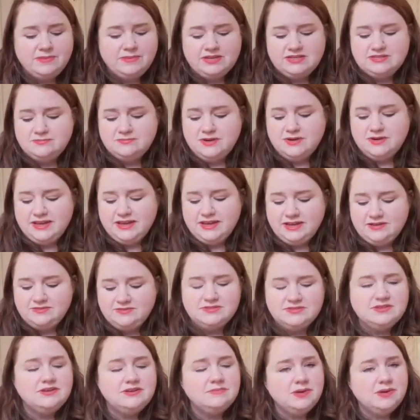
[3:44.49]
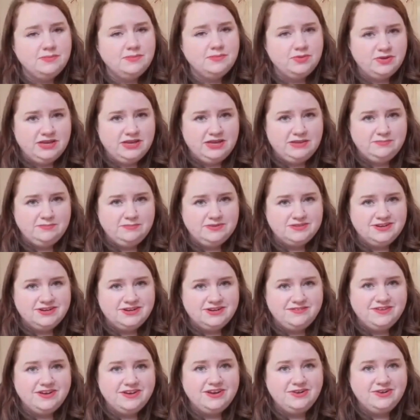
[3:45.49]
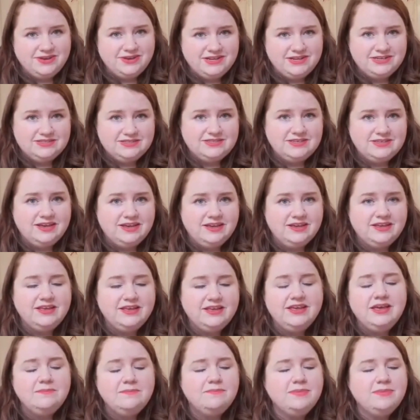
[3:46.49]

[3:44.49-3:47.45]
It makes my accountant and my bookkeeper's life a lot easier